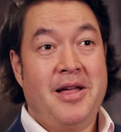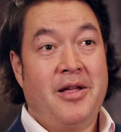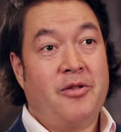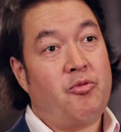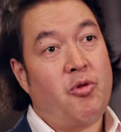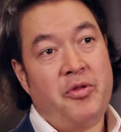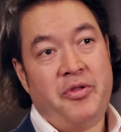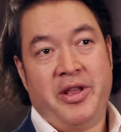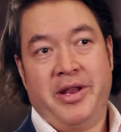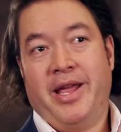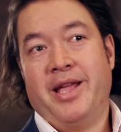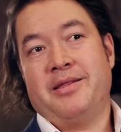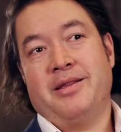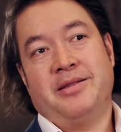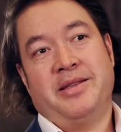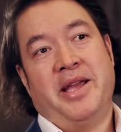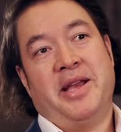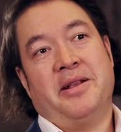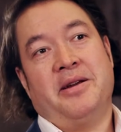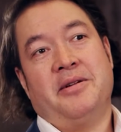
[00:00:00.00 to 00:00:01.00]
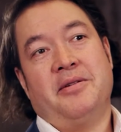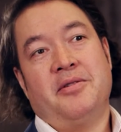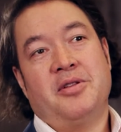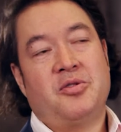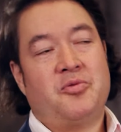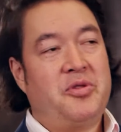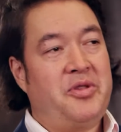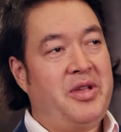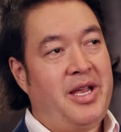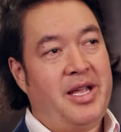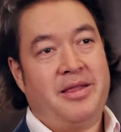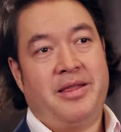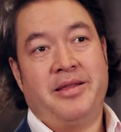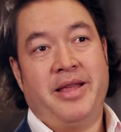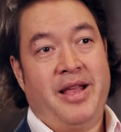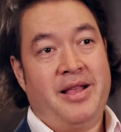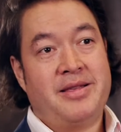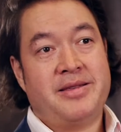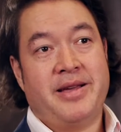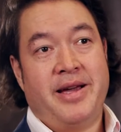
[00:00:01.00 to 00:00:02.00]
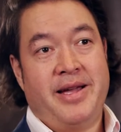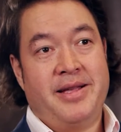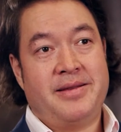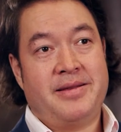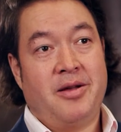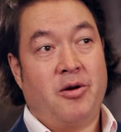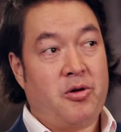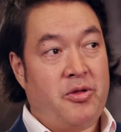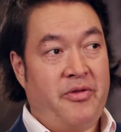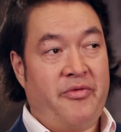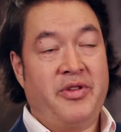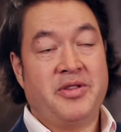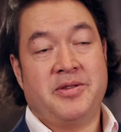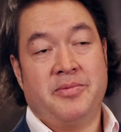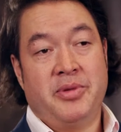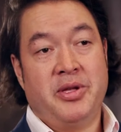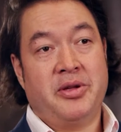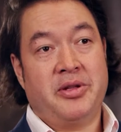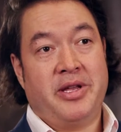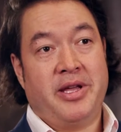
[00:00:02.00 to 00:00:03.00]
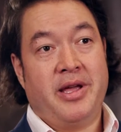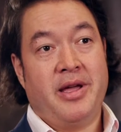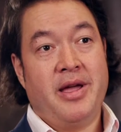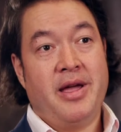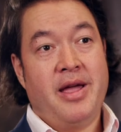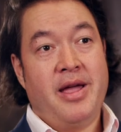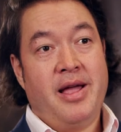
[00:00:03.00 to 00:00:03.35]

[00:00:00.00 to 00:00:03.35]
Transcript: It's one thing to get the data, it's one thing to get the insights or the visibility.